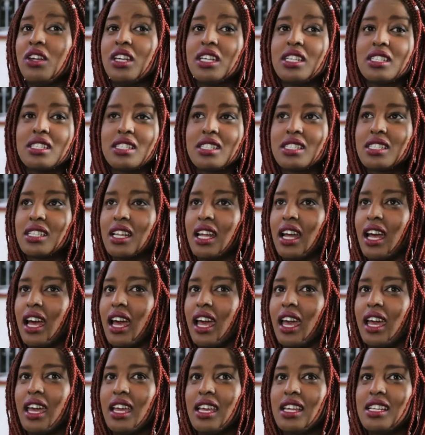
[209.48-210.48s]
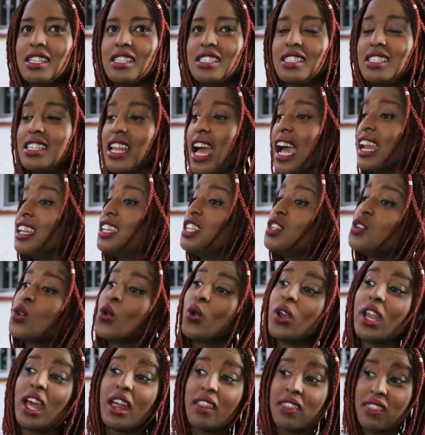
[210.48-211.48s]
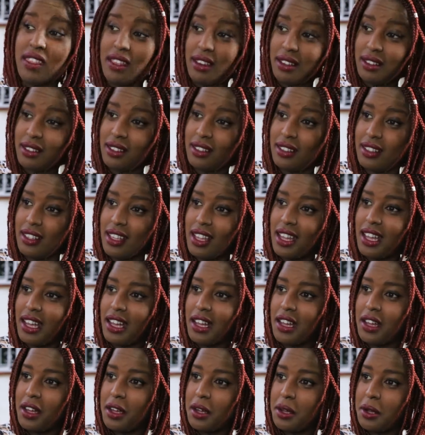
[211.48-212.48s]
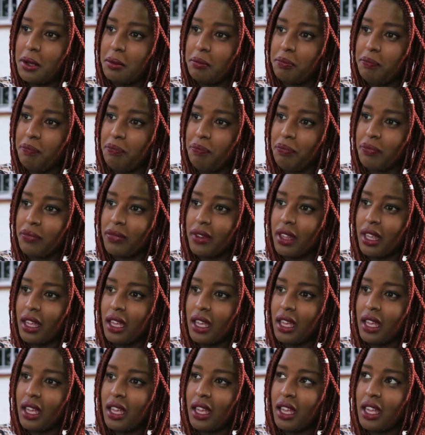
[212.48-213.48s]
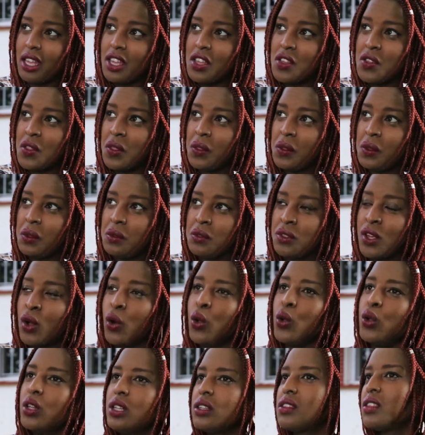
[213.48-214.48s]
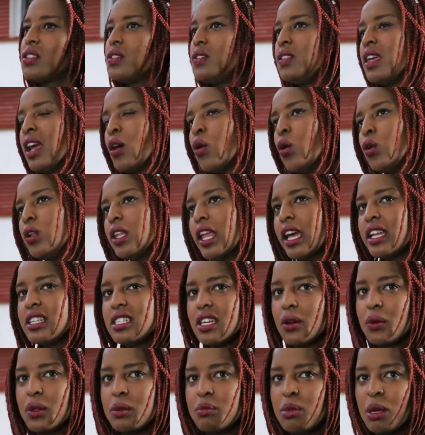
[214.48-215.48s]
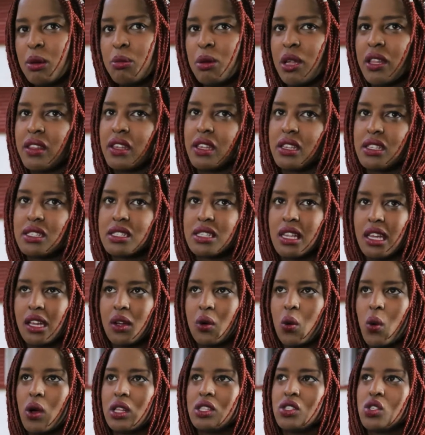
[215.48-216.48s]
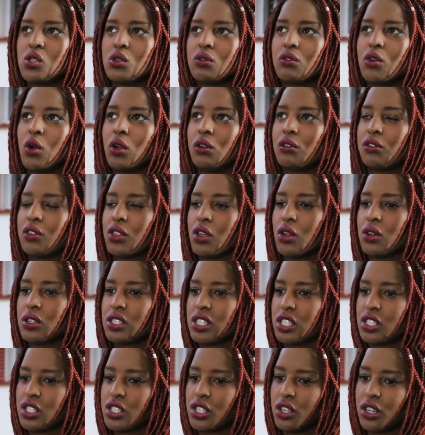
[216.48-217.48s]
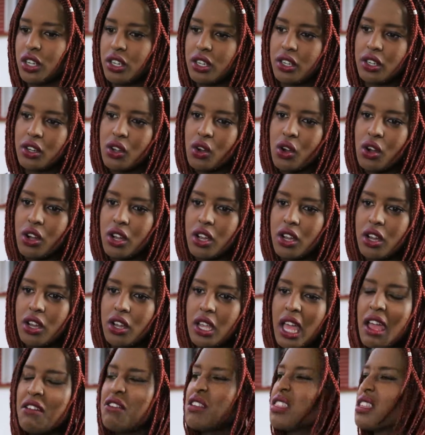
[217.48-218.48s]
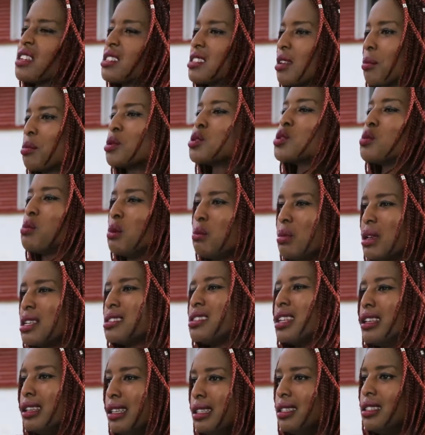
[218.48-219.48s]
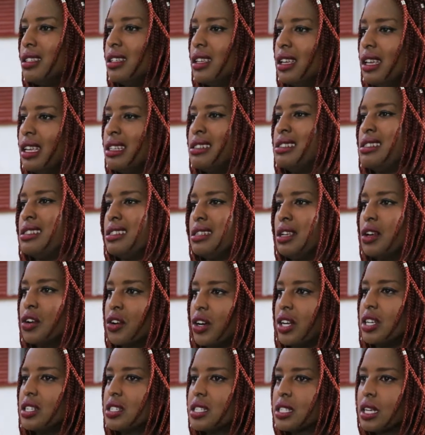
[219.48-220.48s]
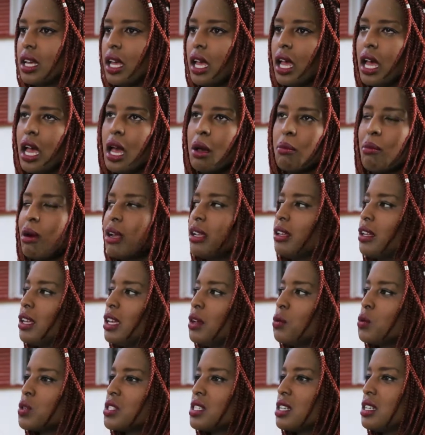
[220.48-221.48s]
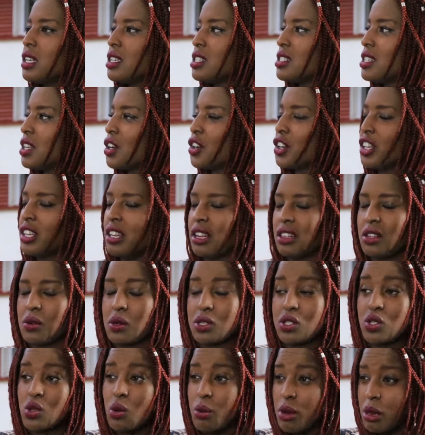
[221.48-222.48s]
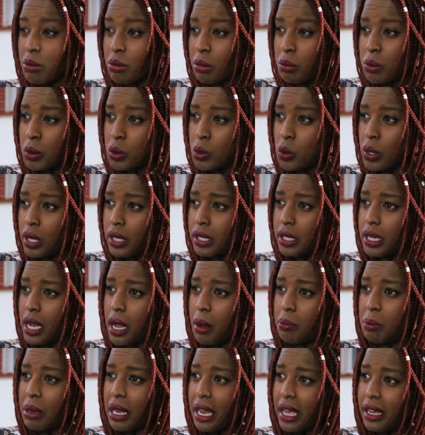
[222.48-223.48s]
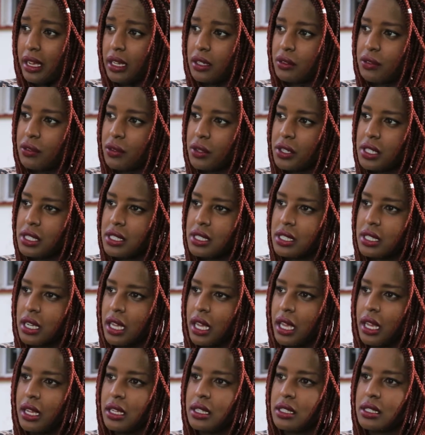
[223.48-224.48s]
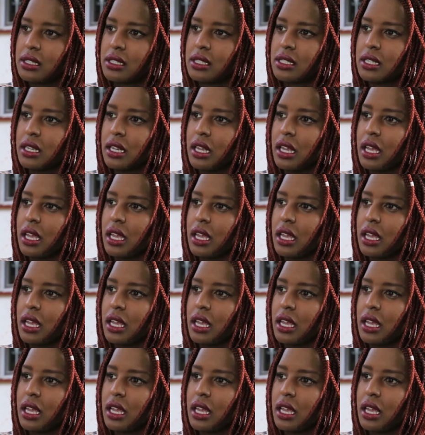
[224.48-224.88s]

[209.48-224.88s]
honest, I didn't know nothing. Mm-hmm. The whole idea with Big Brother is like, once you've gone for the audition, or everything's supposed to be basically in secret. Mm-hmm. But it wasn't a secret that there were so many people who had applied for it, and